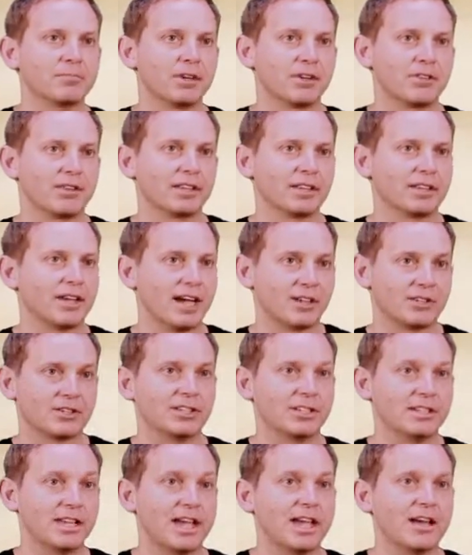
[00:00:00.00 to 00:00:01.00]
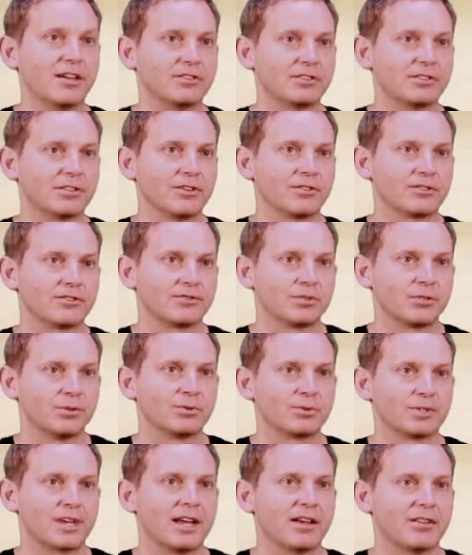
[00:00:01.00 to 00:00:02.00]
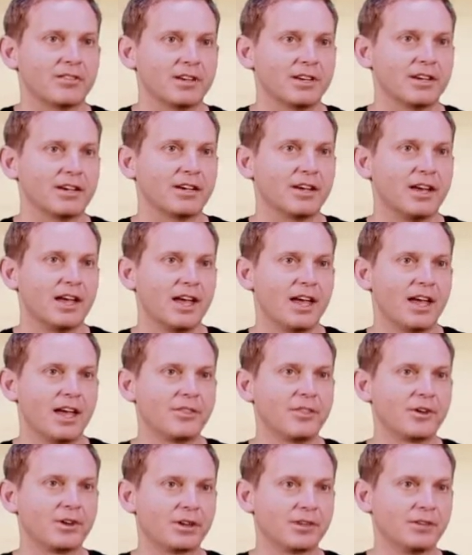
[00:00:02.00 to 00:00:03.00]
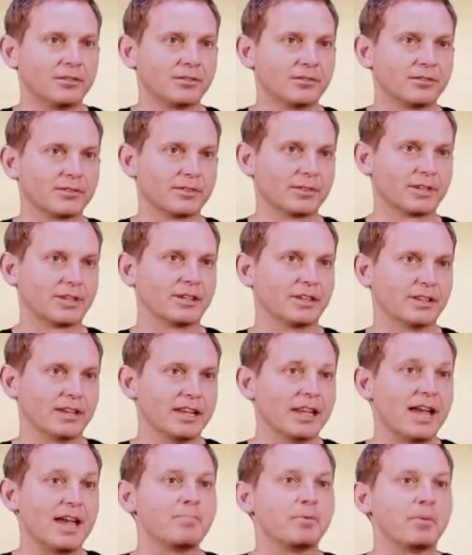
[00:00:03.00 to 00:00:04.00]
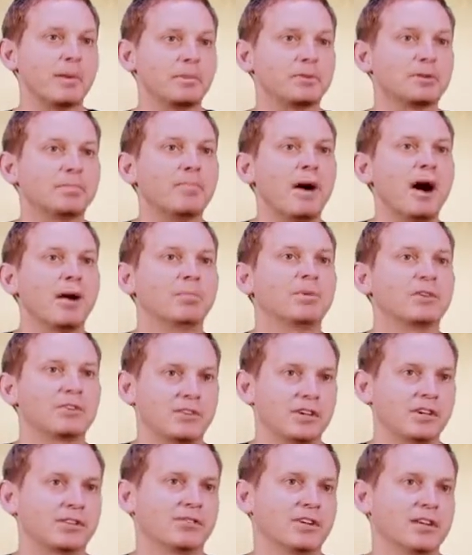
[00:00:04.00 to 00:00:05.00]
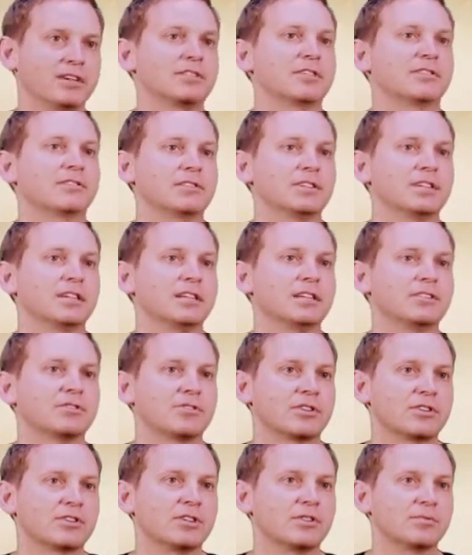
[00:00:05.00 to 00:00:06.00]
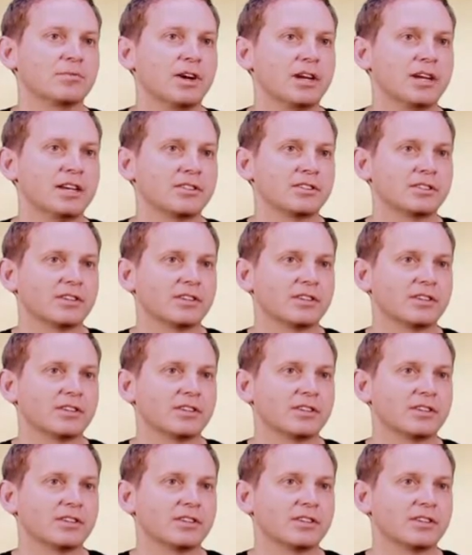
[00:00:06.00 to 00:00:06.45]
And I think that actually now there's lots of tools out there that can enable people to publish their creativity in interesting ways.